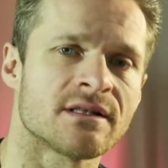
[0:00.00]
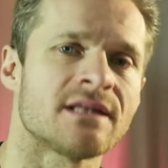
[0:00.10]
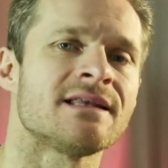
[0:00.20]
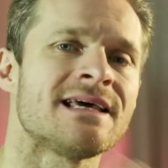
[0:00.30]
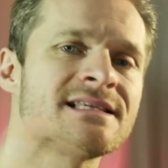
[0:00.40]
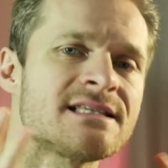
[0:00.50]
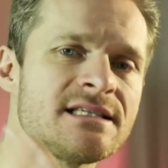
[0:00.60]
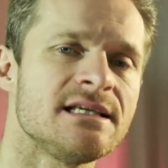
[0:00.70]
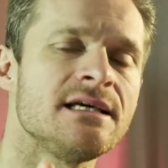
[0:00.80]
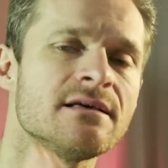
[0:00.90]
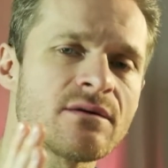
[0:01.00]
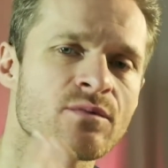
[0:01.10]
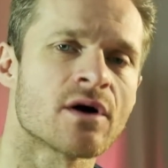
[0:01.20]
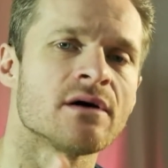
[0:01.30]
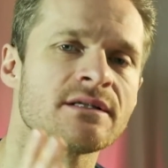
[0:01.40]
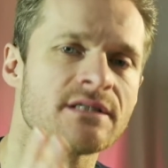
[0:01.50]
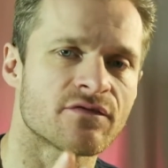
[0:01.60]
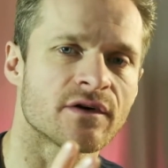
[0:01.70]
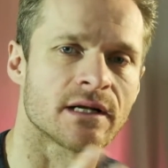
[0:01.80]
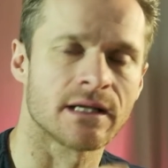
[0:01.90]
That they see the world
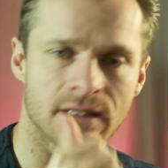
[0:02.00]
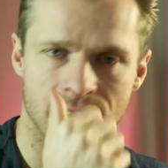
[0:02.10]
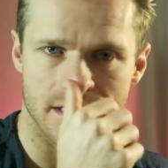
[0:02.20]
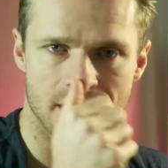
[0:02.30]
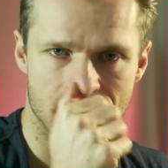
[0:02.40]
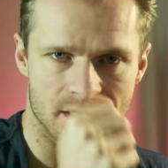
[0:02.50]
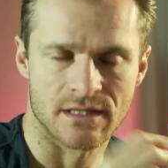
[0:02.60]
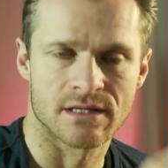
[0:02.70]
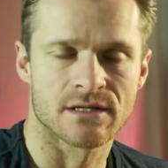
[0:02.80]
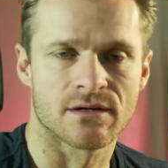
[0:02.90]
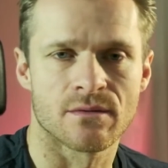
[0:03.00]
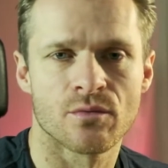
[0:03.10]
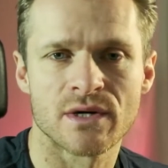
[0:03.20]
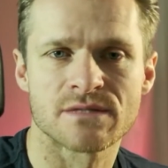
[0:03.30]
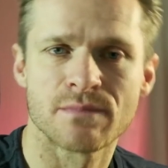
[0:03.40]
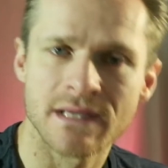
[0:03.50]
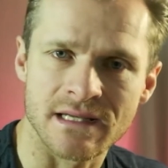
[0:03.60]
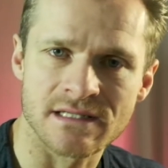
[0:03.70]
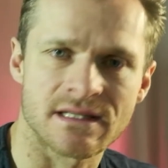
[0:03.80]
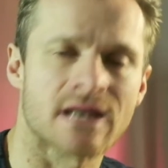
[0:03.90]
differently, which
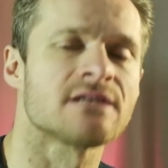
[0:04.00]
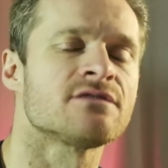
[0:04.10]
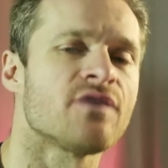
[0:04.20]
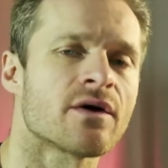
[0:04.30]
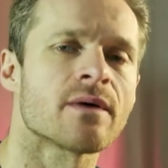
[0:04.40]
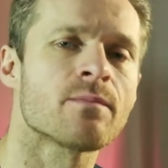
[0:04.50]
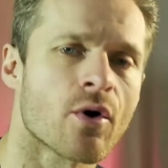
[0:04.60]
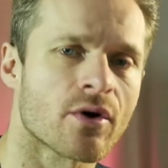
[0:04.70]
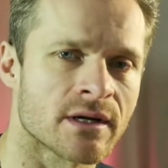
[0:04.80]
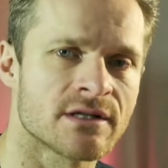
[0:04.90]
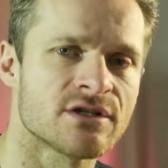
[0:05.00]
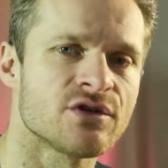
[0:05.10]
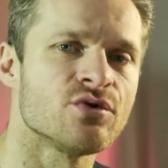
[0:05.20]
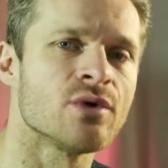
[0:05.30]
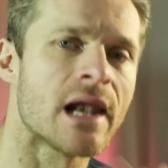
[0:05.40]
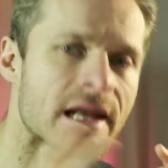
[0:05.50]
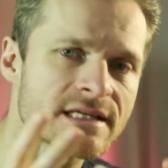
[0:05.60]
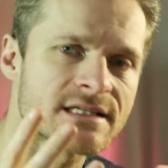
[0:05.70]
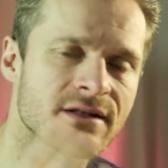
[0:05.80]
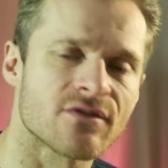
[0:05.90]
means that it's very important to
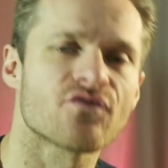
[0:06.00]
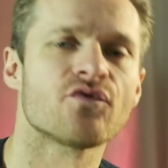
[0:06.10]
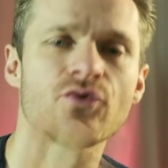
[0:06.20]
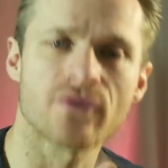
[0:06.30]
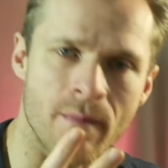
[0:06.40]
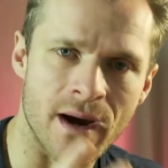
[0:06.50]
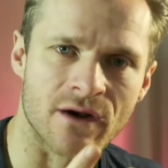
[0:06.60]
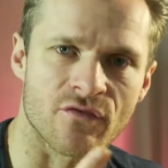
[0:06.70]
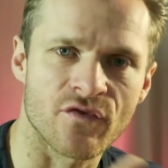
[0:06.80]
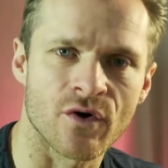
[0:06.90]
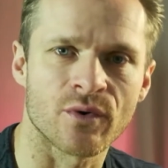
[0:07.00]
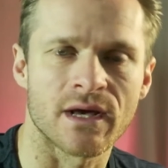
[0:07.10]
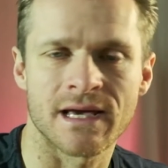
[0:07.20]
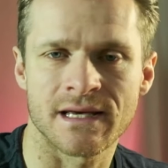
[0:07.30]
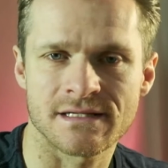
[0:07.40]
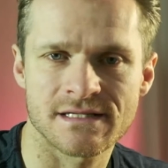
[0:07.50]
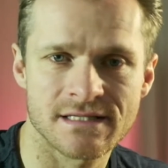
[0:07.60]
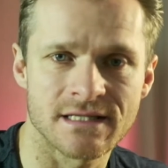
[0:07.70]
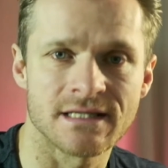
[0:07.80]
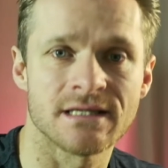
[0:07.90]
listen through the microphone and
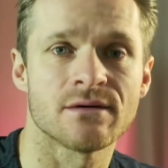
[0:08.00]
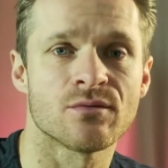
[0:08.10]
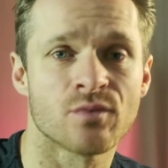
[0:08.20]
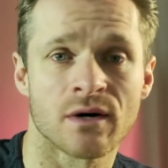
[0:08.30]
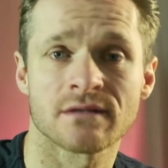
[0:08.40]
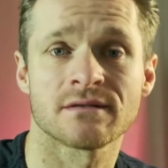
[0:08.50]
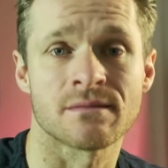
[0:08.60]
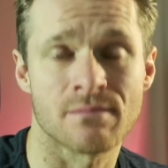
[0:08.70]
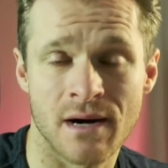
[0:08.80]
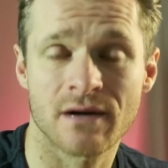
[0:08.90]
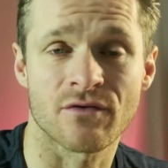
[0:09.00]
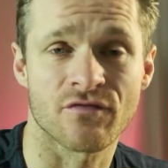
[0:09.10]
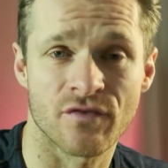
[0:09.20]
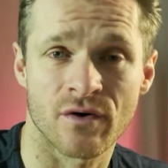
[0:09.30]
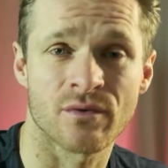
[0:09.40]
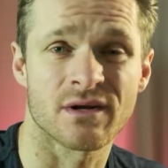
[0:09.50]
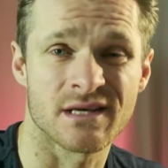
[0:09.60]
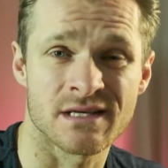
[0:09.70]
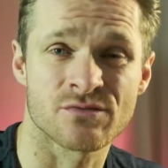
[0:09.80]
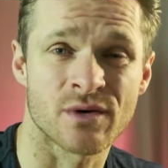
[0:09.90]
see what the microphone
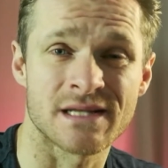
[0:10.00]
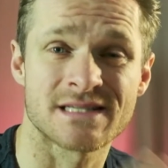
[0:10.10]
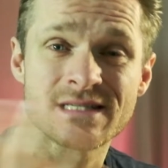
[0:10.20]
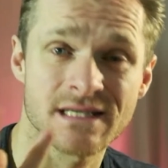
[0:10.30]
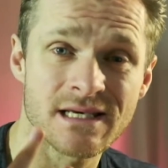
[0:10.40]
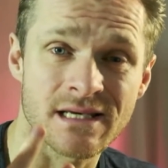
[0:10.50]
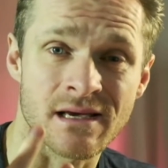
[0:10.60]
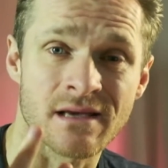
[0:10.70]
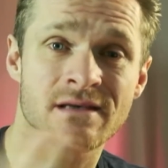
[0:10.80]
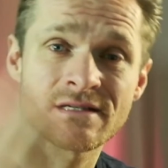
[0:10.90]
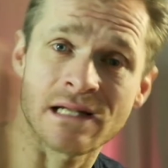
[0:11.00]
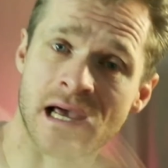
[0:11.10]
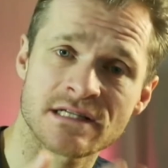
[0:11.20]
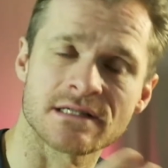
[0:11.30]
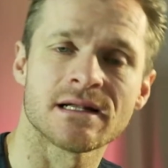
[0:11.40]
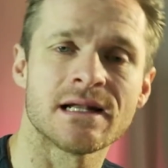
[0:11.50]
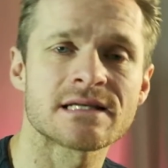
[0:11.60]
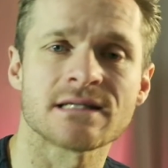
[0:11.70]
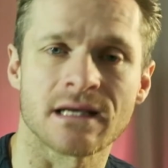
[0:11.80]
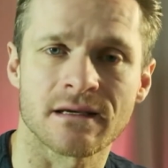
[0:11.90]
is really seeing /
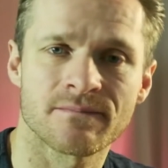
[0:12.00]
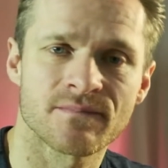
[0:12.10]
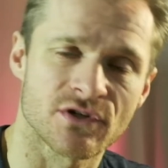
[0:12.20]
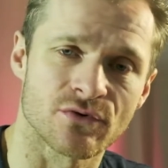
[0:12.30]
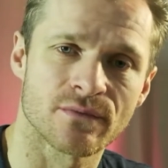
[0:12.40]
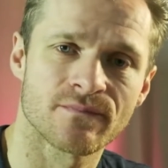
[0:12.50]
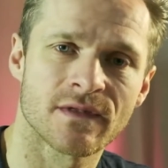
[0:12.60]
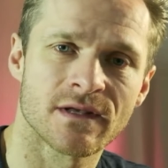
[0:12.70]
listening to.